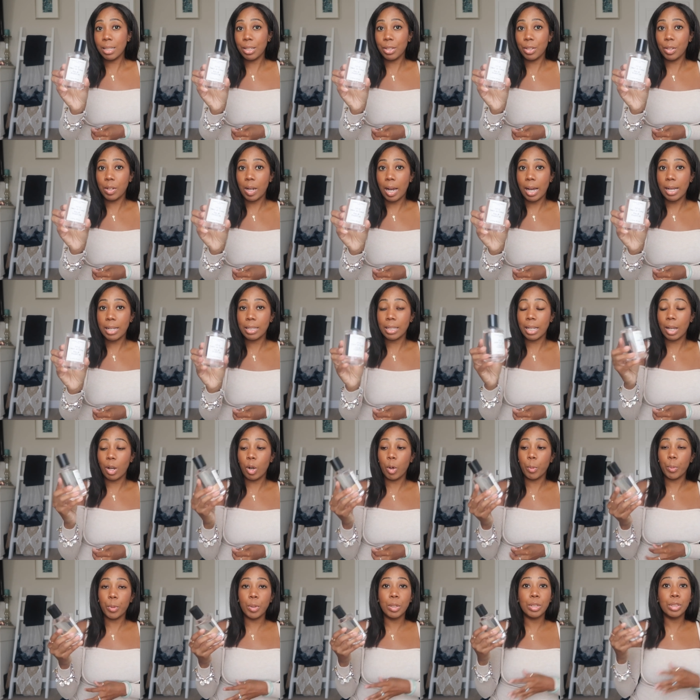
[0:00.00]
it, you guys. I
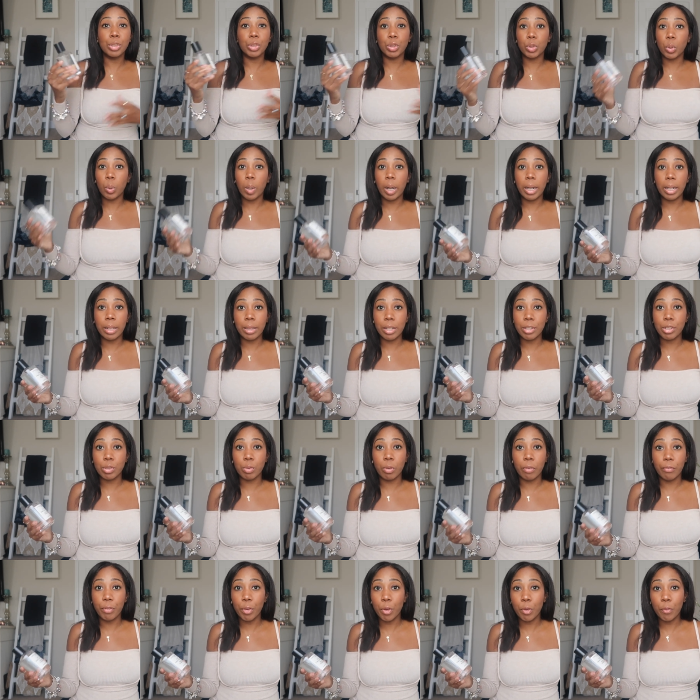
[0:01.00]
hope you enjoyed this
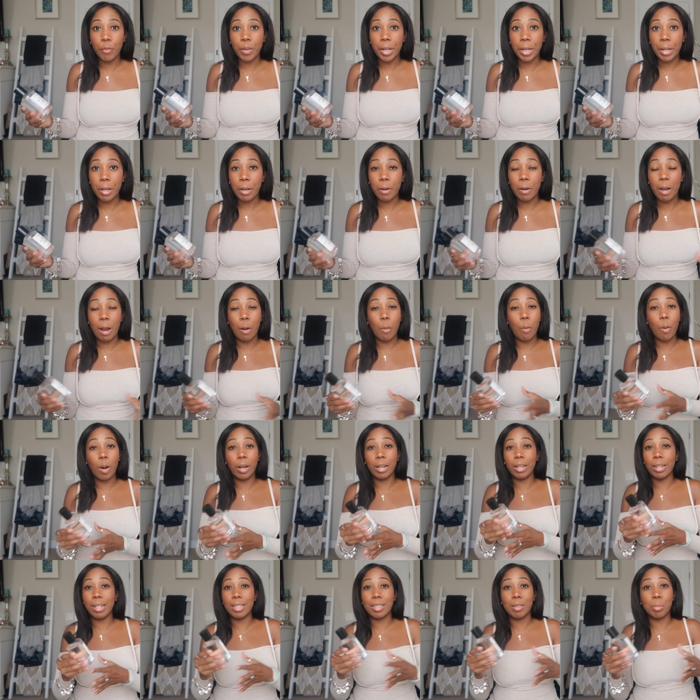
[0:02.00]
review video. I
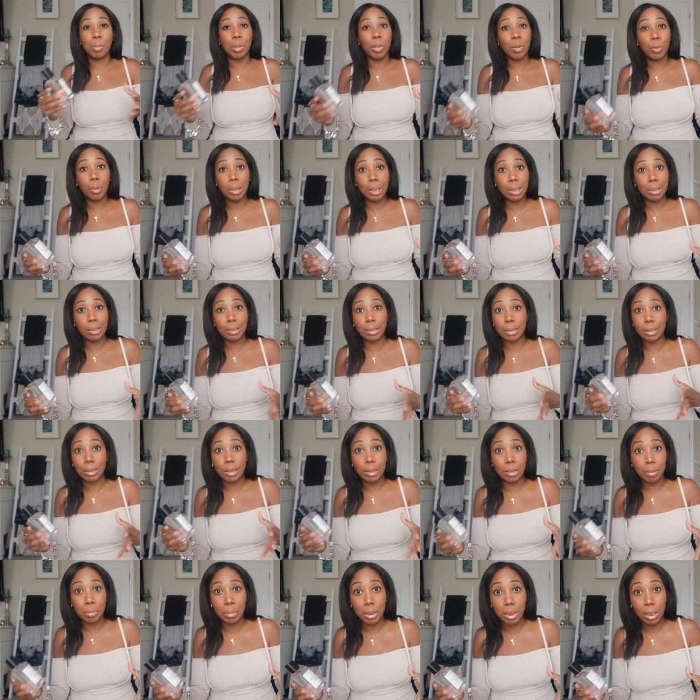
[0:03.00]
wanted it to be quick, doesn't
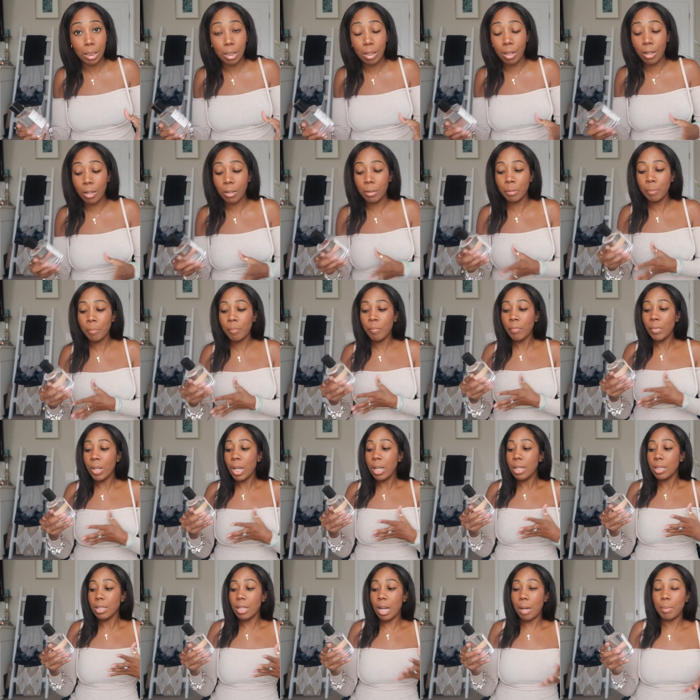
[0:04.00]
need to be long.
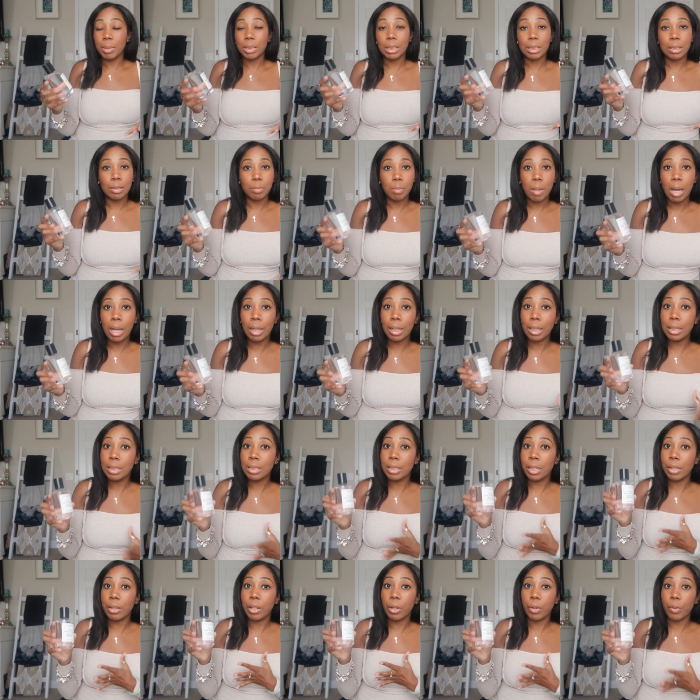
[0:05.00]
Thomas Kosmala
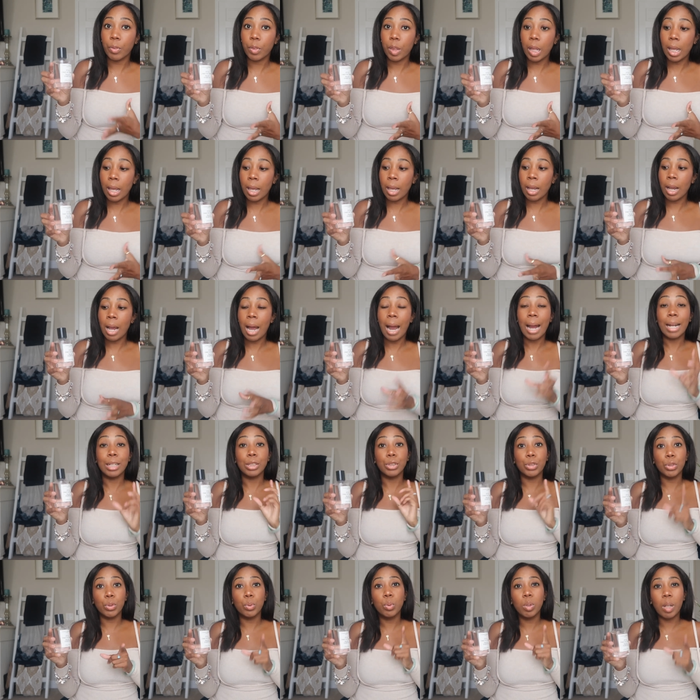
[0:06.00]
did their thing. I
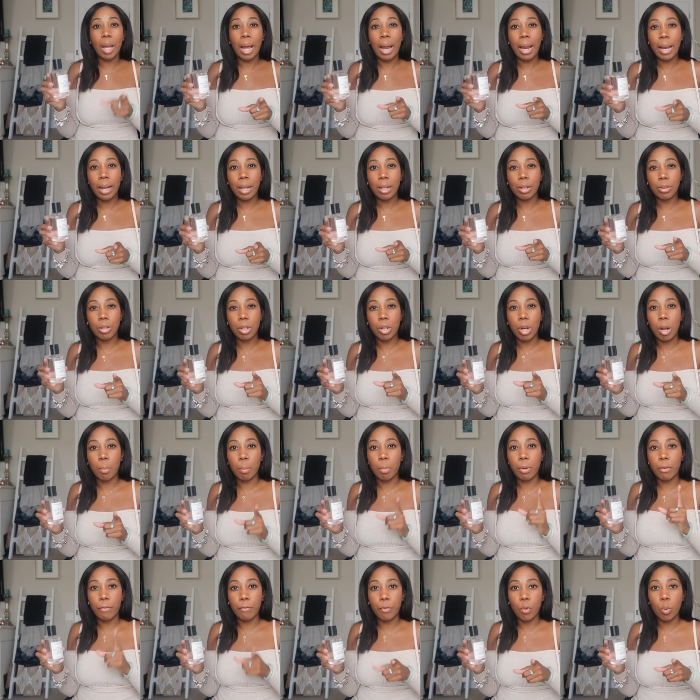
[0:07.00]
do like the
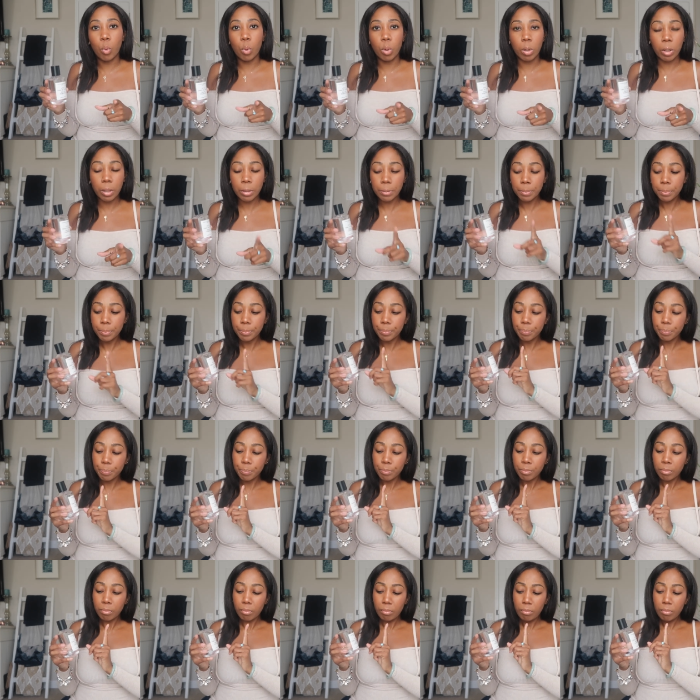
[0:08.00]
number 4,
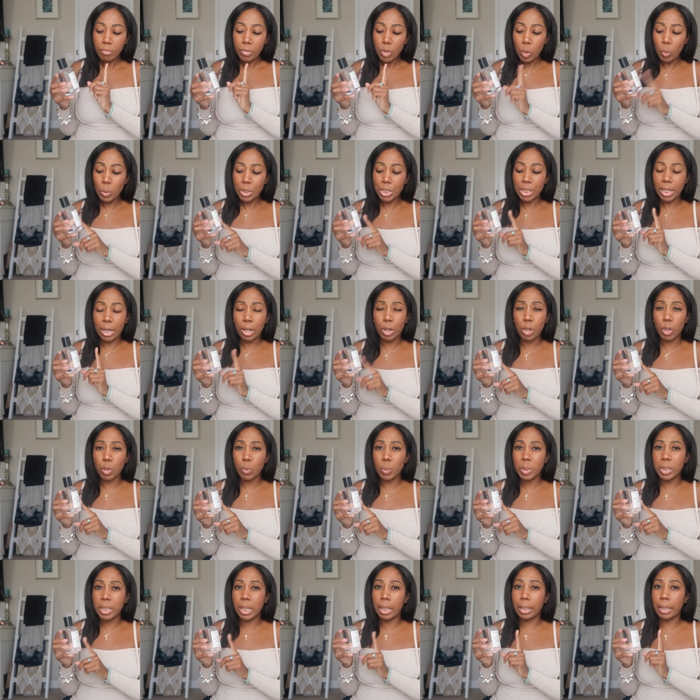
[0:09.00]
which I heard
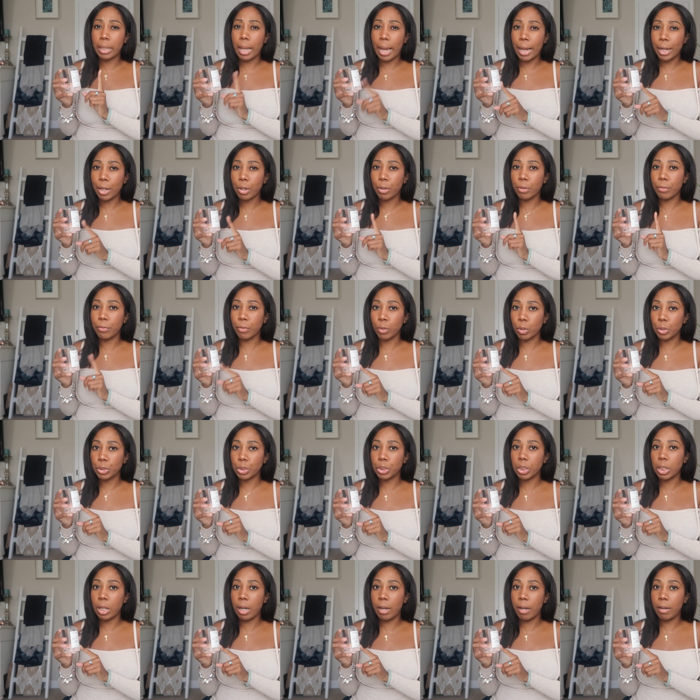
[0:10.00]
was a lighter
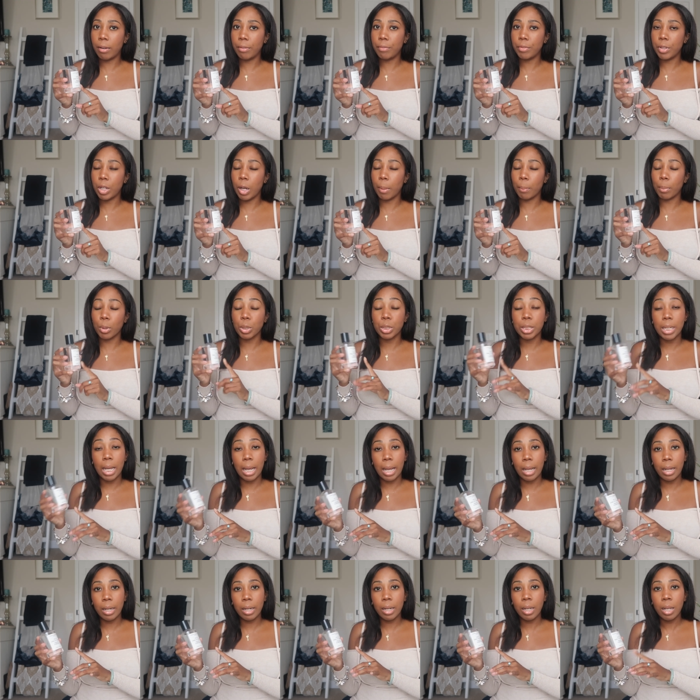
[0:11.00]
version of number
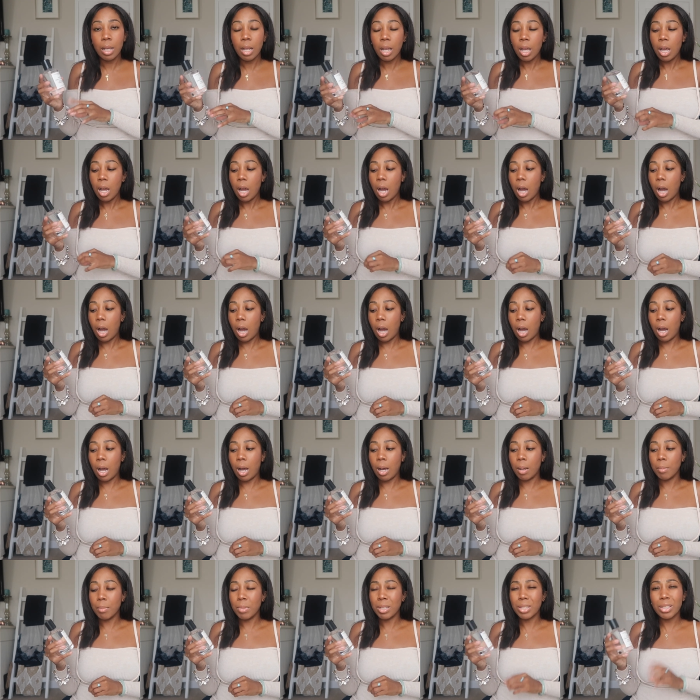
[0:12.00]
10.
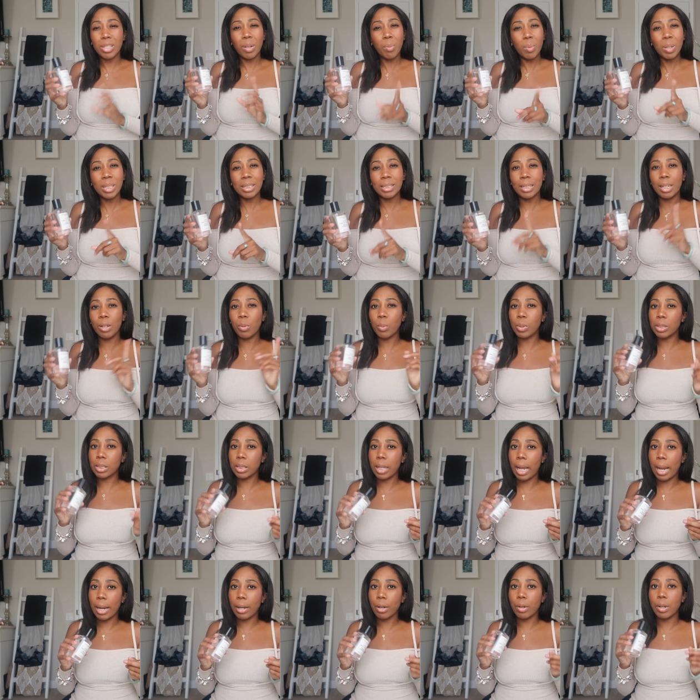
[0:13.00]
Someone said it was
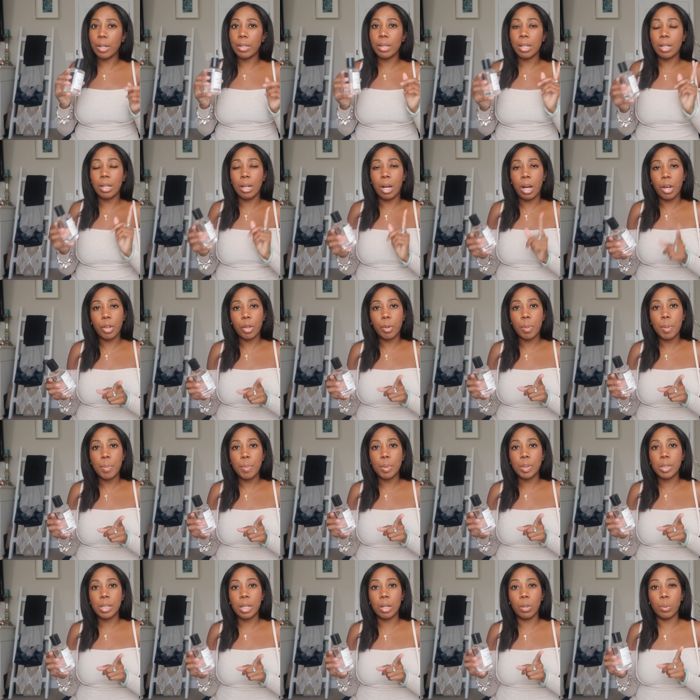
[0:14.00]
lighter, and then other
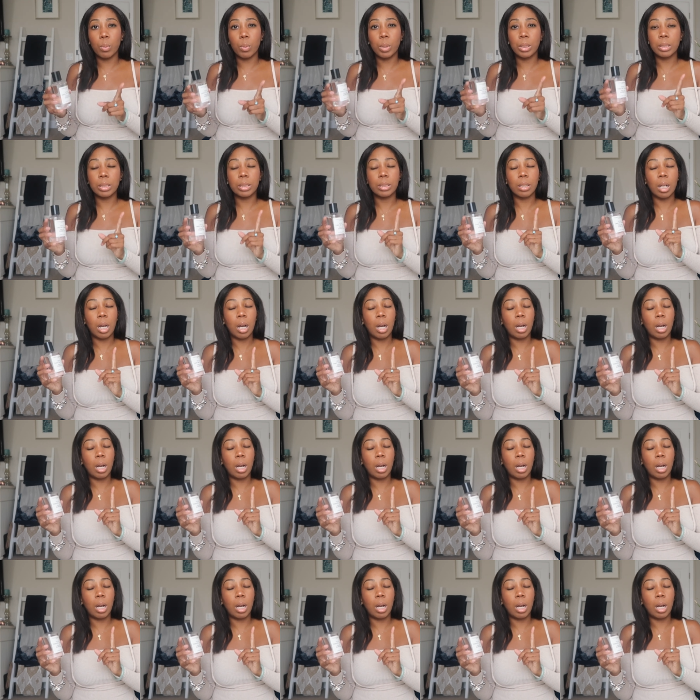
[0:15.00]
people said it was